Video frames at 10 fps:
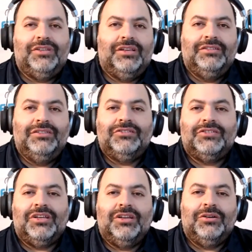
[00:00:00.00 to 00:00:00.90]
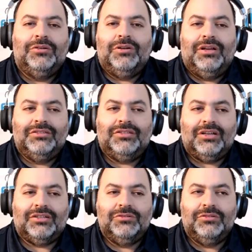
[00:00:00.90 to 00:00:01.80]
ten years ago and
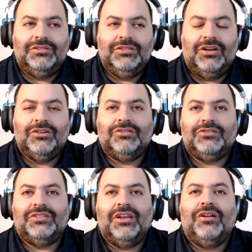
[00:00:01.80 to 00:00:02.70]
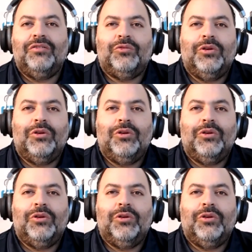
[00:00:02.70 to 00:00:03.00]
talk to a younger self,